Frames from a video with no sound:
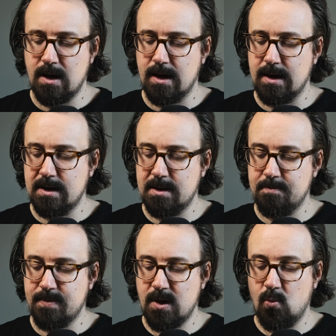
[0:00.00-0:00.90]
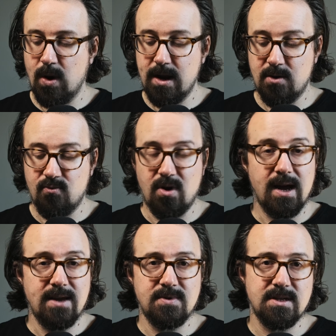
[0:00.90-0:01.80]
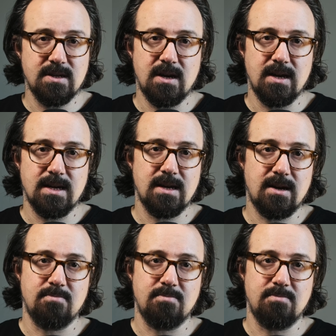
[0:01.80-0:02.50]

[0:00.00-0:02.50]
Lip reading: When it arrived, I